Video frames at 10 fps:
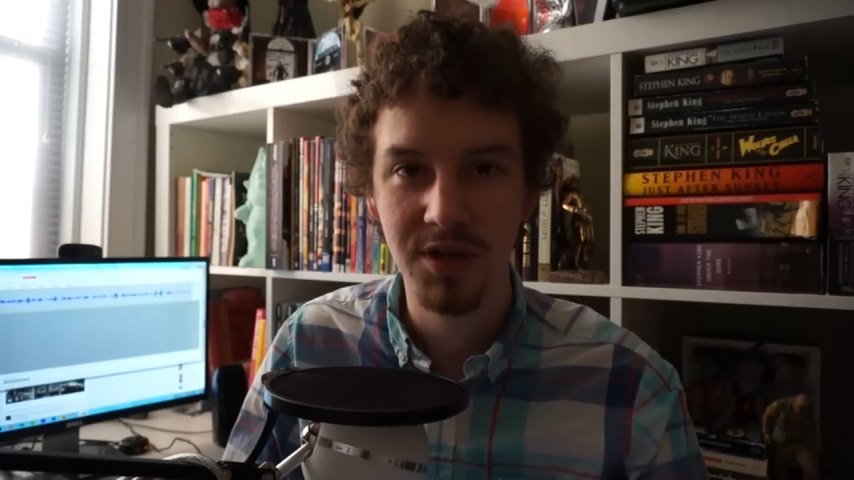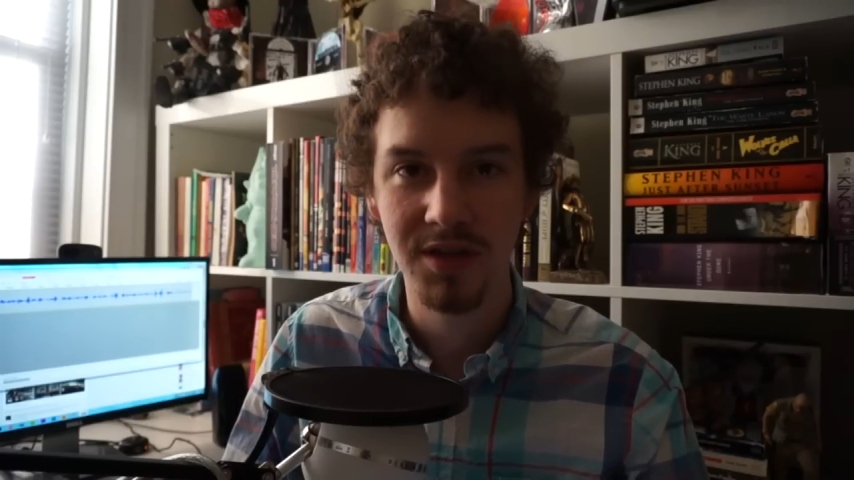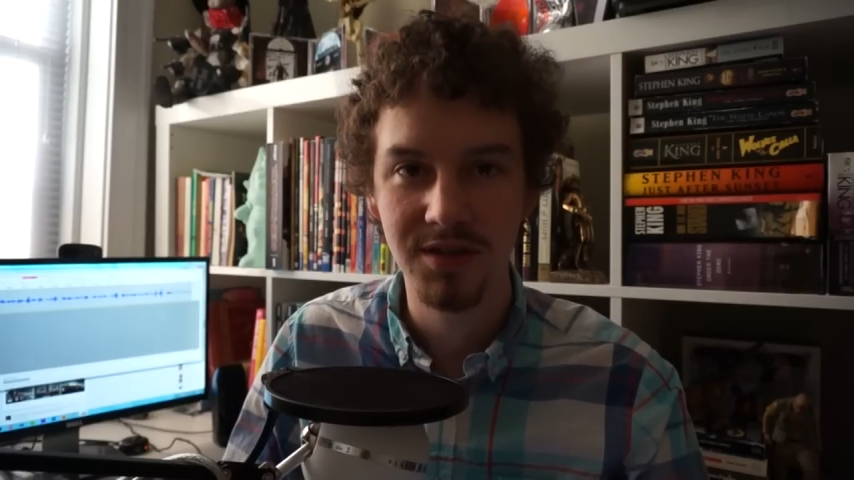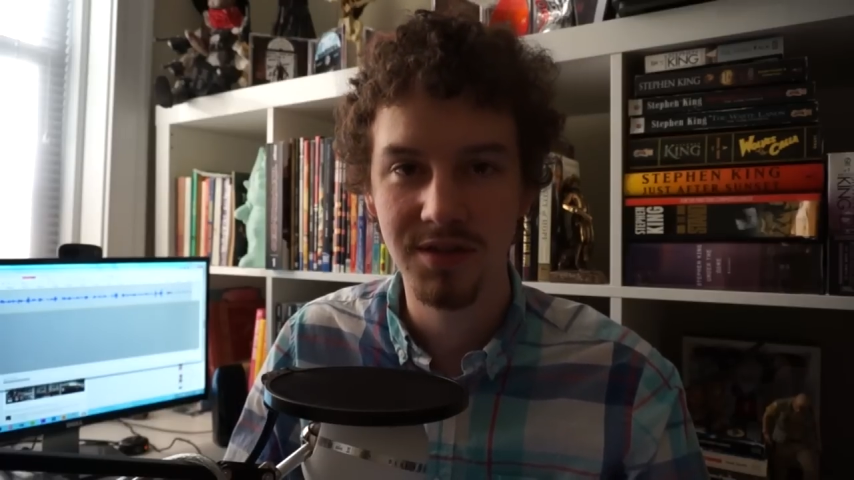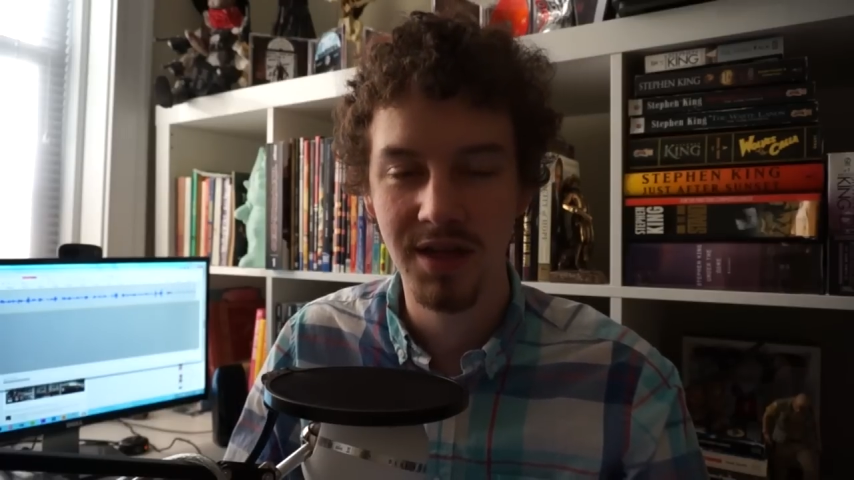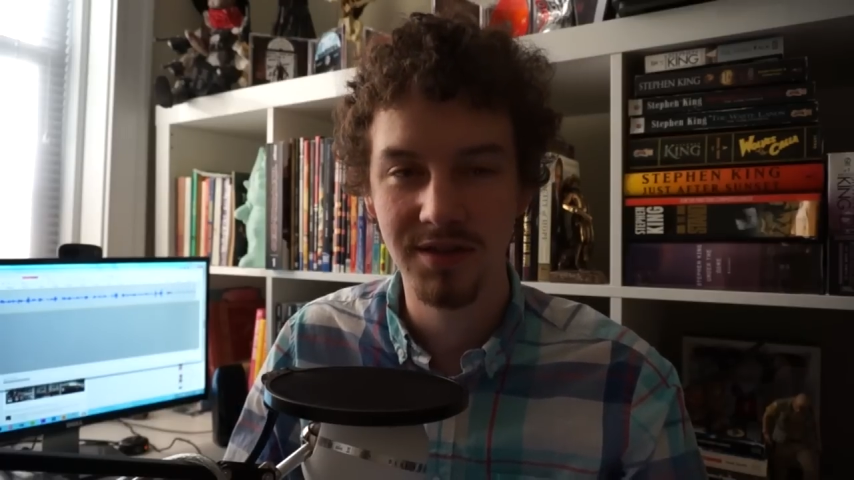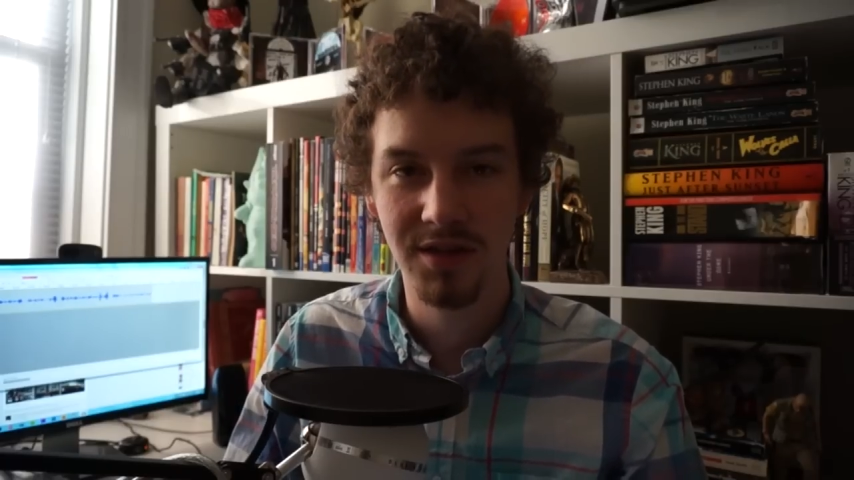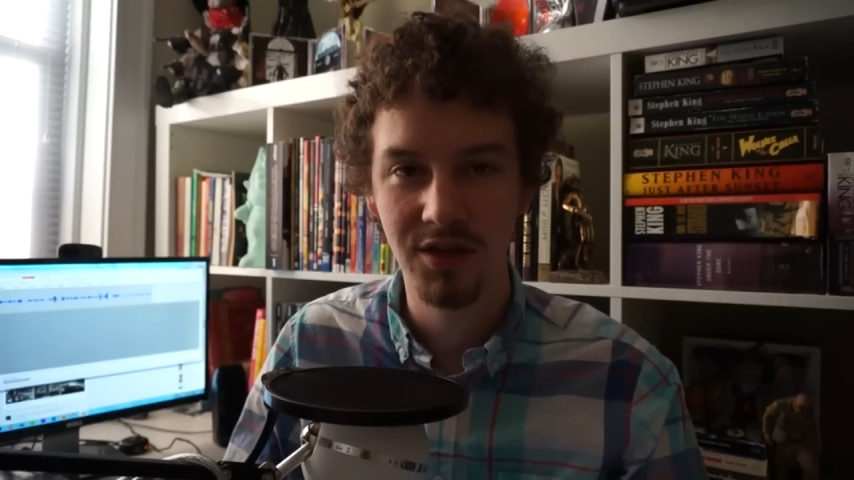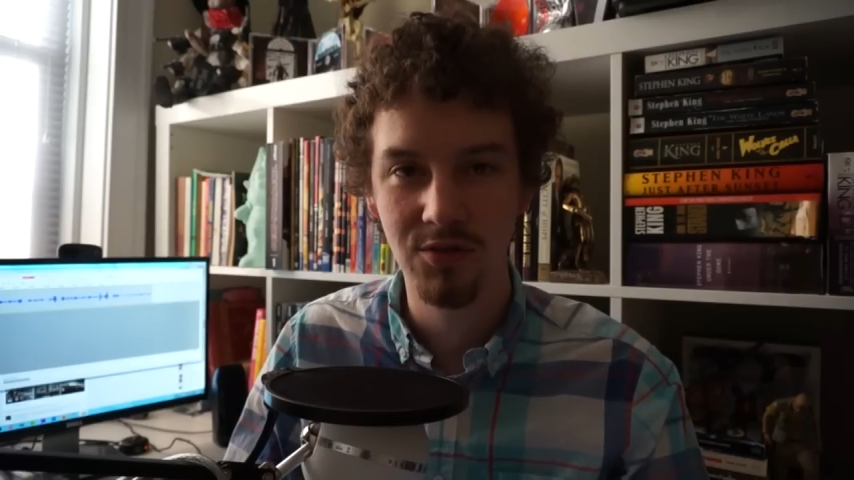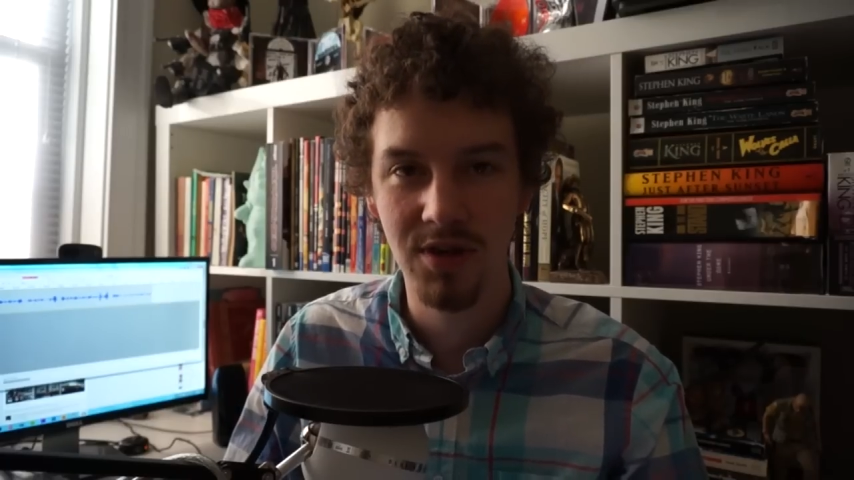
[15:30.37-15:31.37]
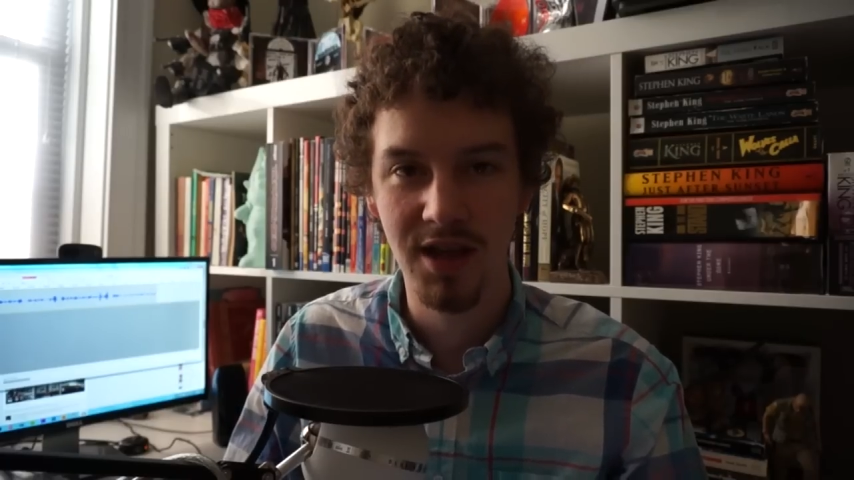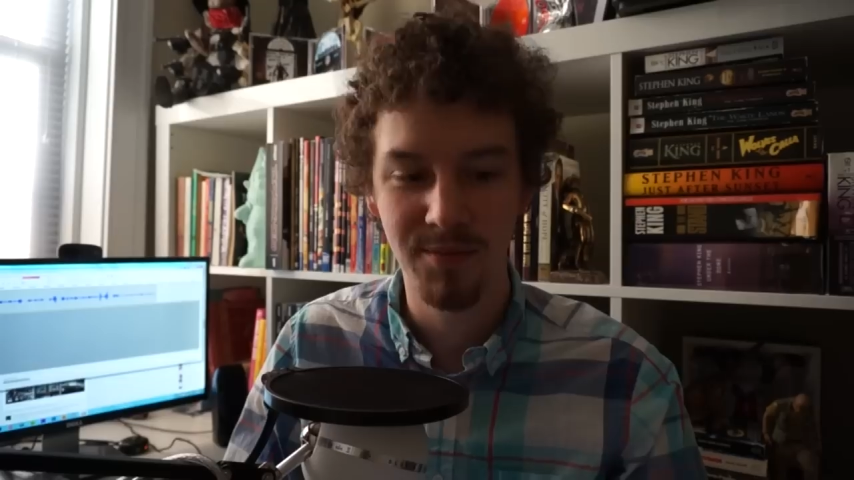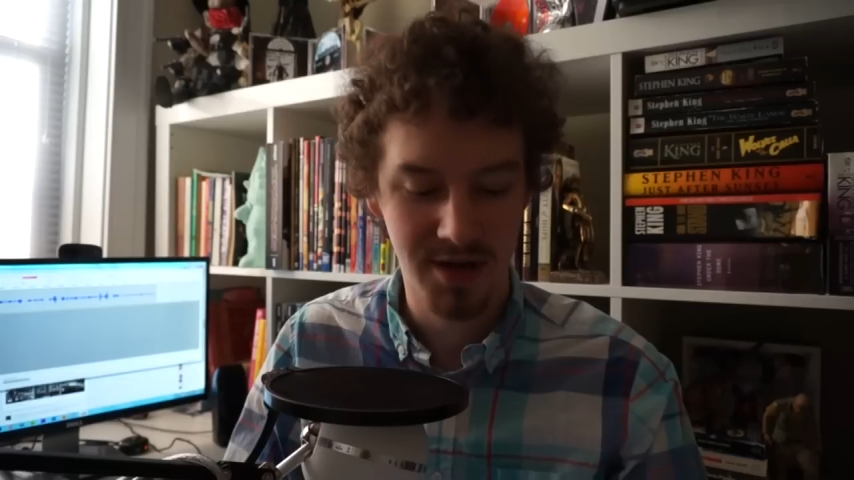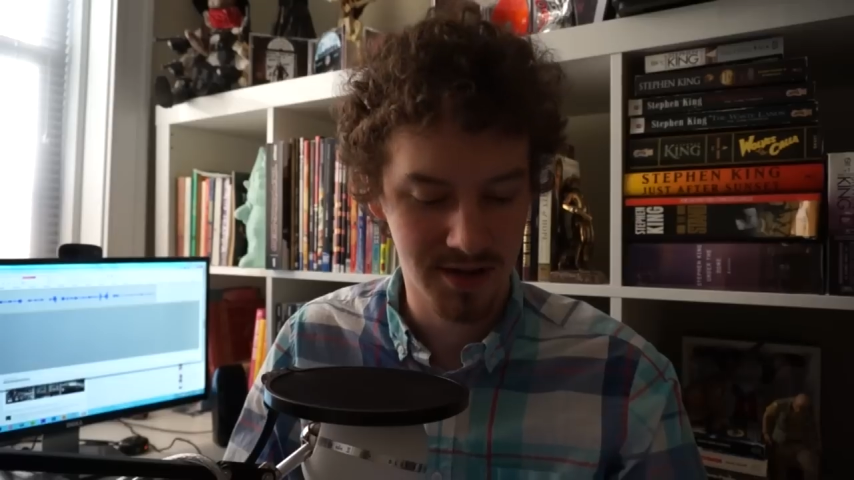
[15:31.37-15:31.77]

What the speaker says: because that's a cute name,